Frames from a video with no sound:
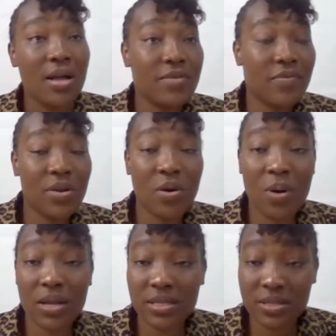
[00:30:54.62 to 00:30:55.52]
If you don't
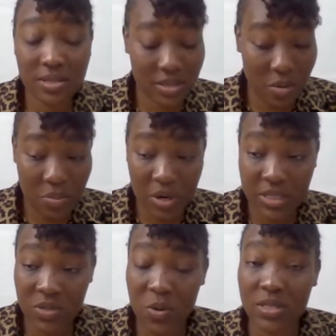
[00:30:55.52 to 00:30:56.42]
want, some
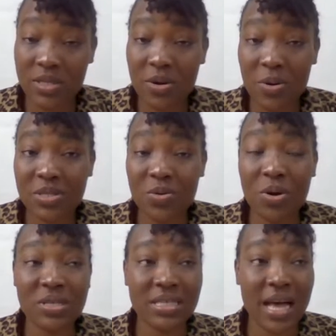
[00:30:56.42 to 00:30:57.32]
persons want to go to
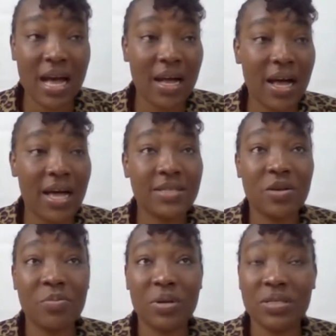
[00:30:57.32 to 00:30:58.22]
Osaka,
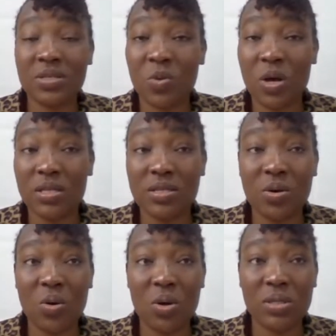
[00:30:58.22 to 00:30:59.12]
some persons want to
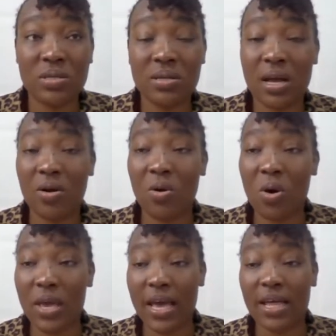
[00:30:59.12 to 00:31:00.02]
go to
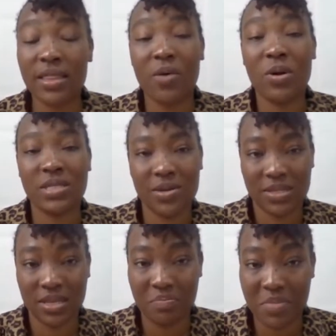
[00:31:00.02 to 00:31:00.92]
Nagoya, they want to go to
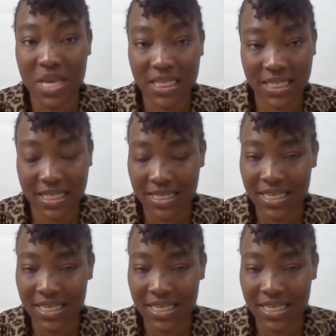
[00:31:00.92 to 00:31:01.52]
the big cities